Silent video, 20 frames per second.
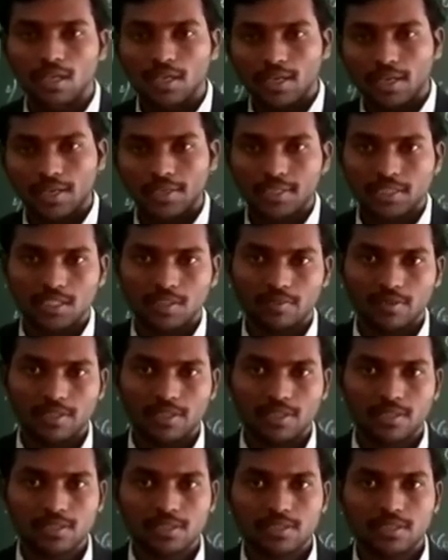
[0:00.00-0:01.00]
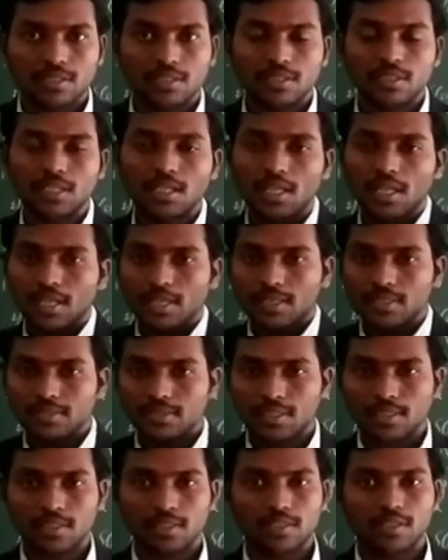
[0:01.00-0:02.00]
at a given instant in
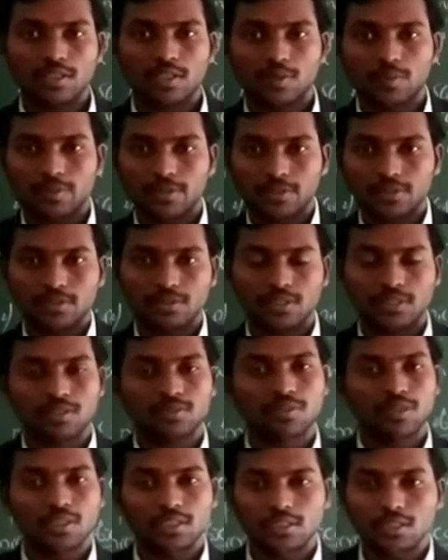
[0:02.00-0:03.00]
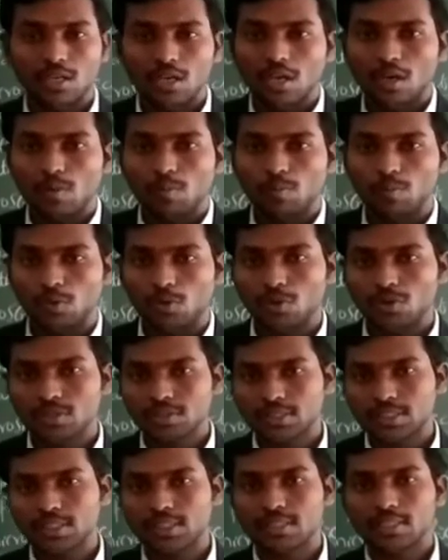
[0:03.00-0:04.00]
circular orbits. That's why Bohr's
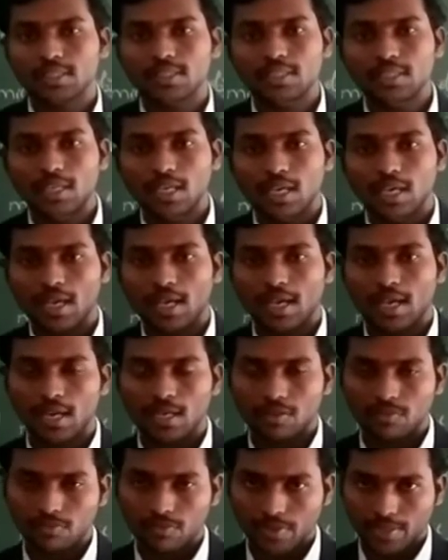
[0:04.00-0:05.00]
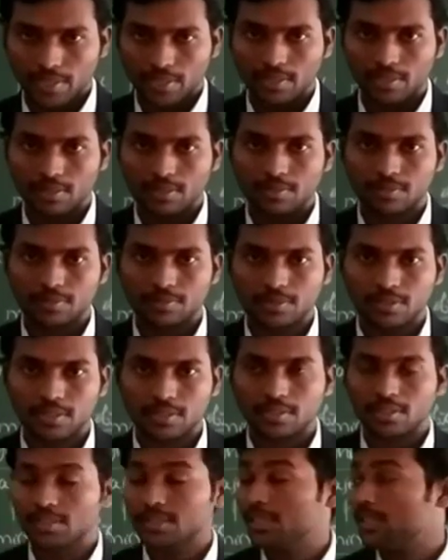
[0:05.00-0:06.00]
theory had failed
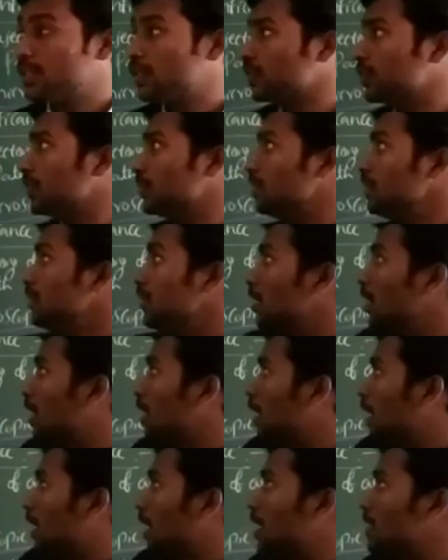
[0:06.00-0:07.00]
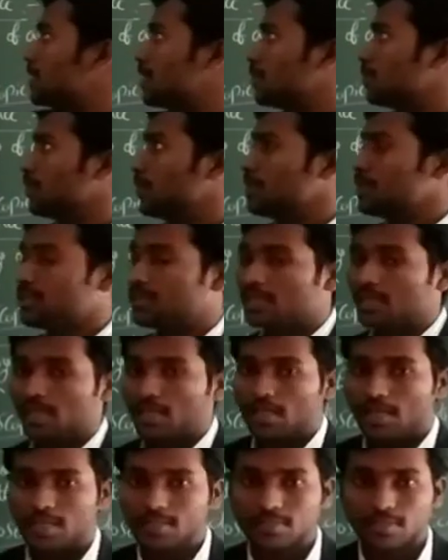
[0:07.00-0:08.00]
according to the Heisenberg's
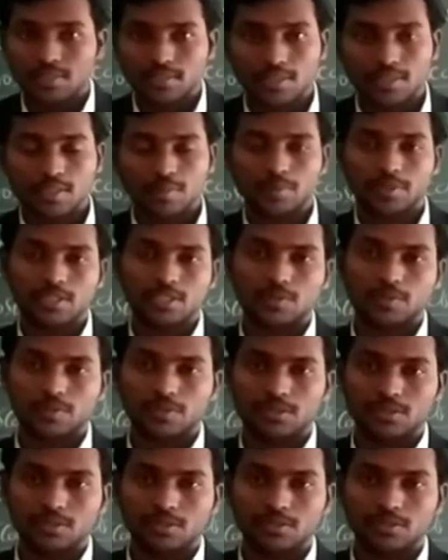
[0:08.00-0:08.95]
uncertainty principle.